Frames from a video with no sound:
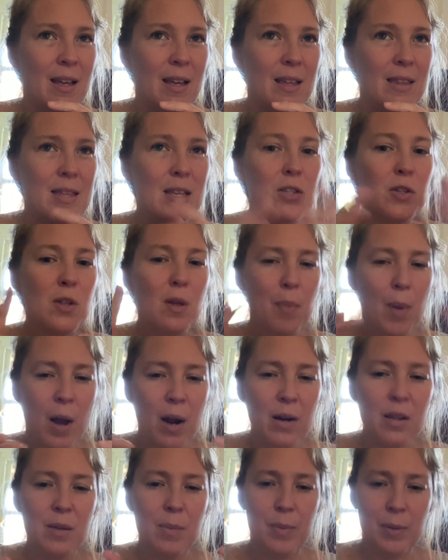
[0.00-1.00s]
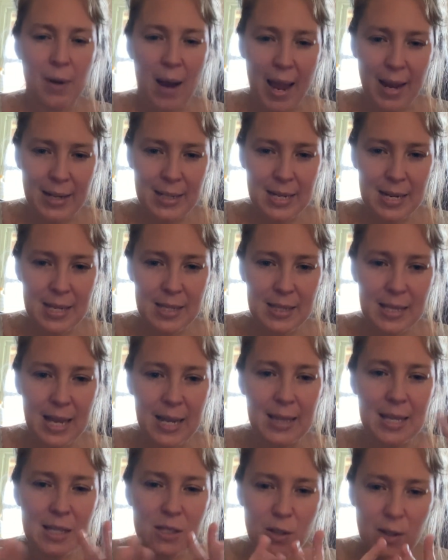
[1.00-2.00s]
these are the part of the practice that
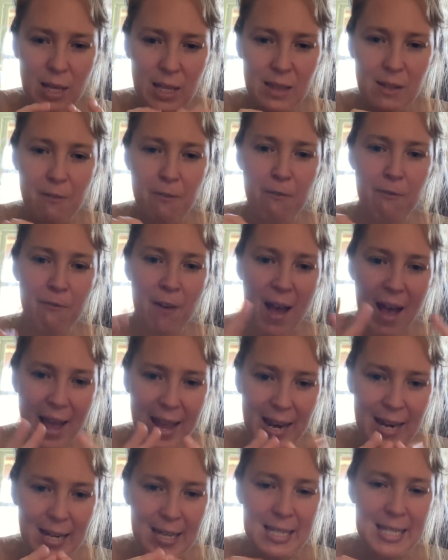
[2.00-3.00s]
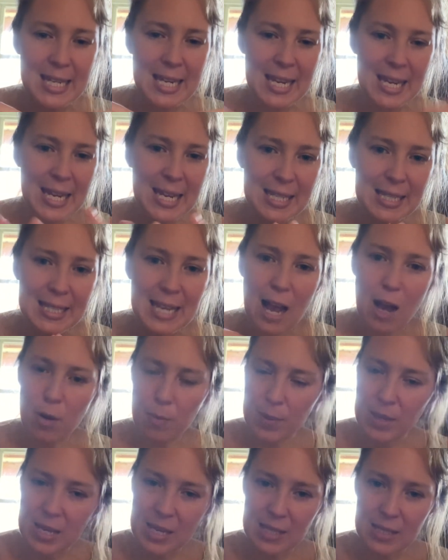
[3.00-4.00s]
these are like the fine teased out
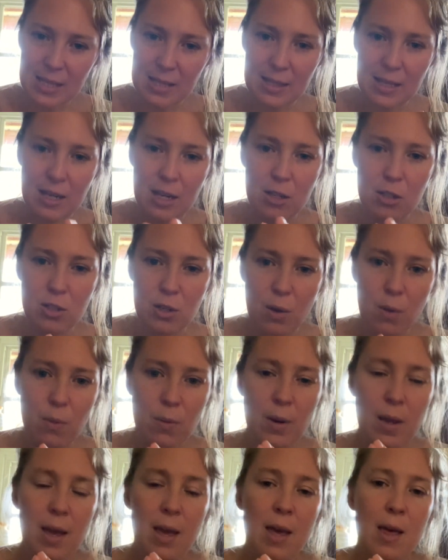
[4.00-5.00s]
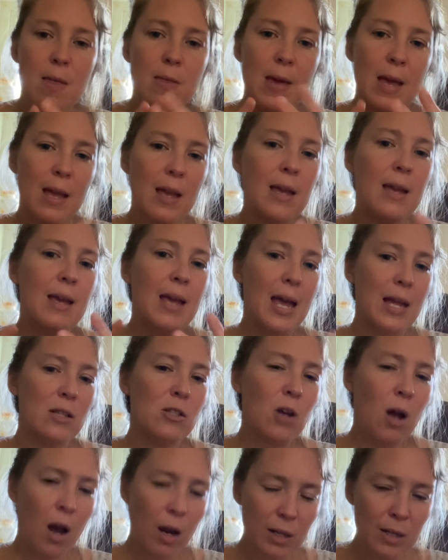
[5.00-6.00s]
pieces that I don't think get
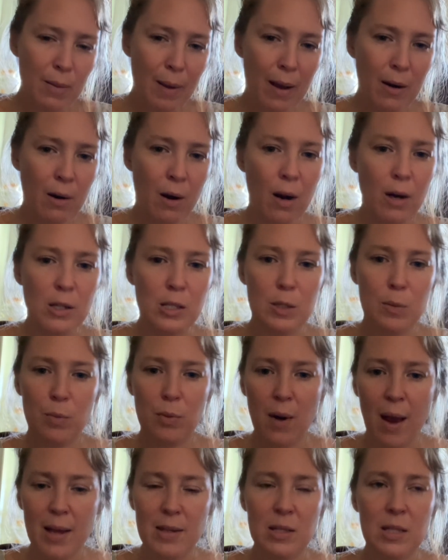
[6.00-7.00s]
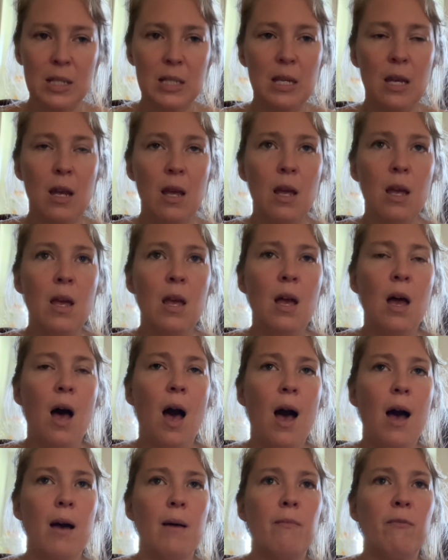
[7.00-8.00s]
talked about or expressed
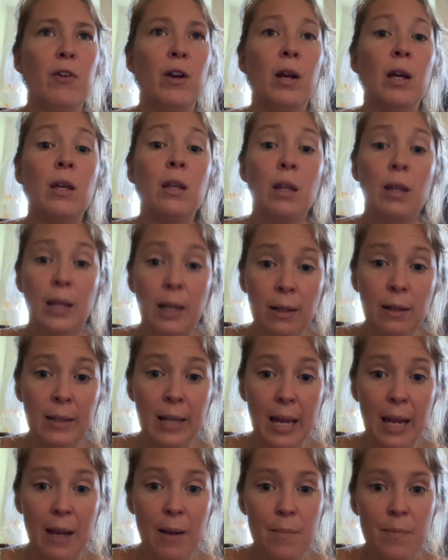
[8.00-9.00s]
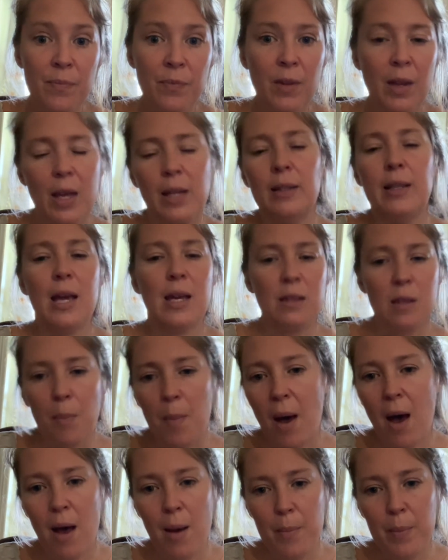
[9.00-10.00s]
very clearly in like the
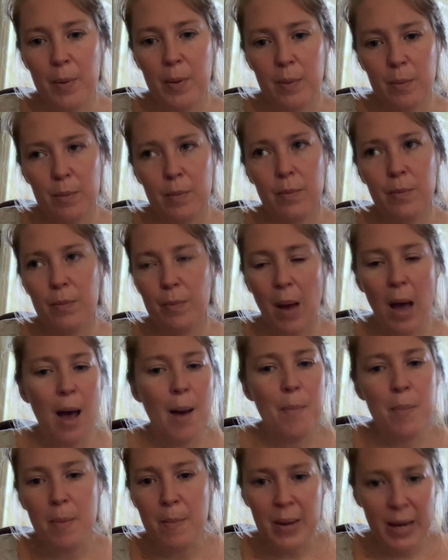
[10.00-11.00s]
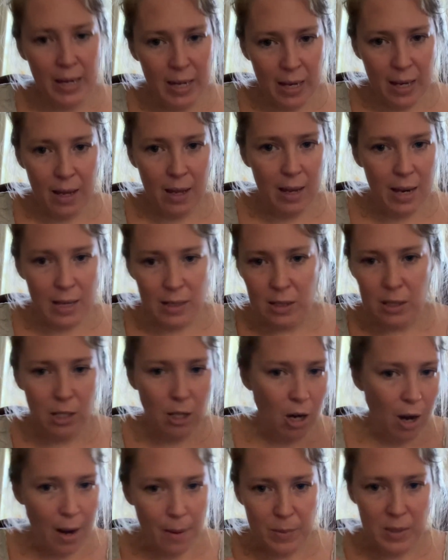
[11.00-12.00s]
pop media,
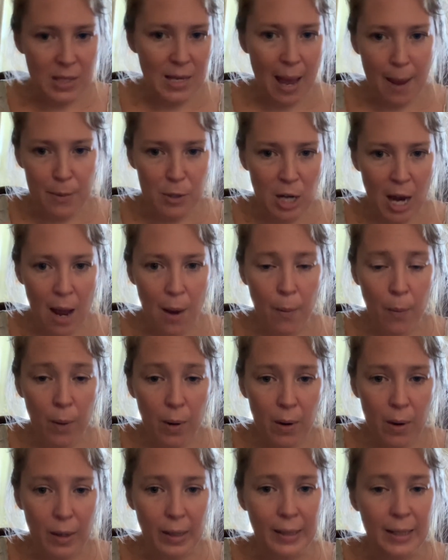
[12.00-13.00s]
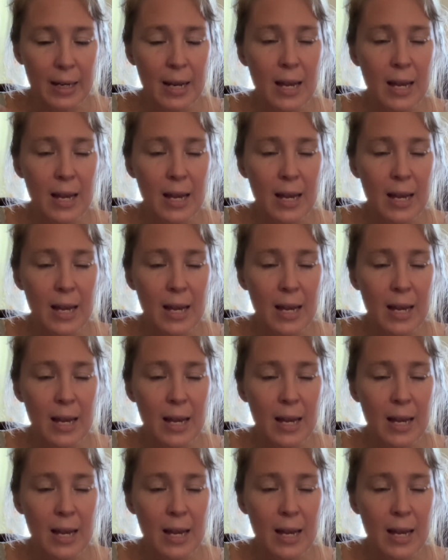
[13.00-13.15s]
Instagram, Snapchat world.